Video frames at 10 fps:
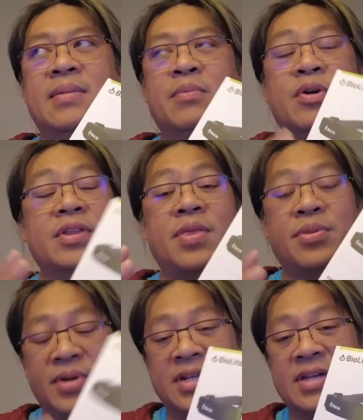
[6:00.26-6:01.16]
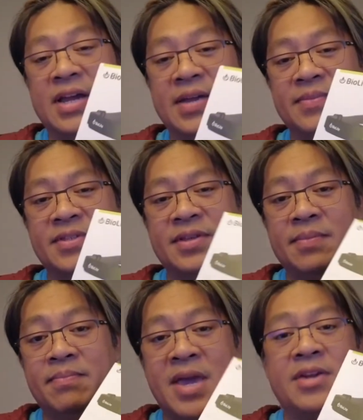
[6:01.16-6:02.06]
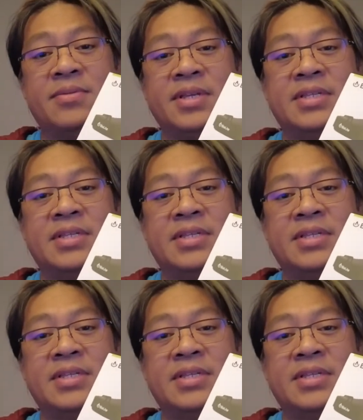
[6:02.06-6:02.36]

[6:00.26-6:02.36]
more than three times the battery